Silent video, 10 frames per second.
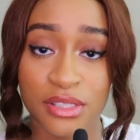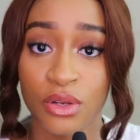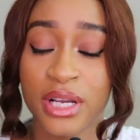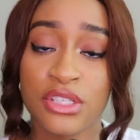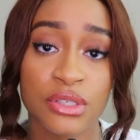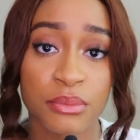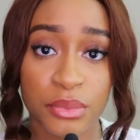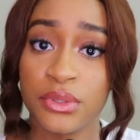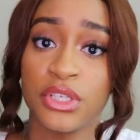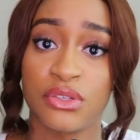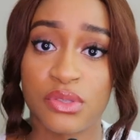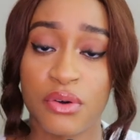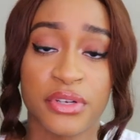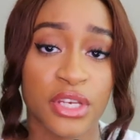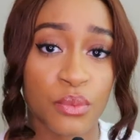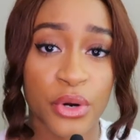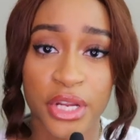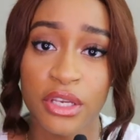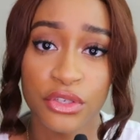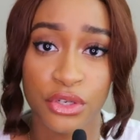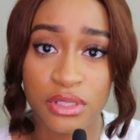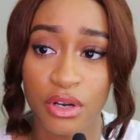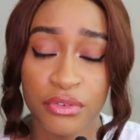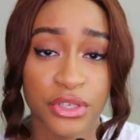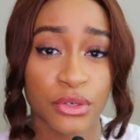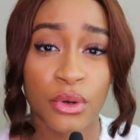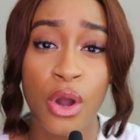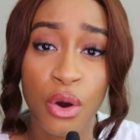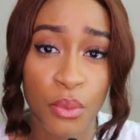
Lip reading: As long as you're building yourself and you're working on yourself and you're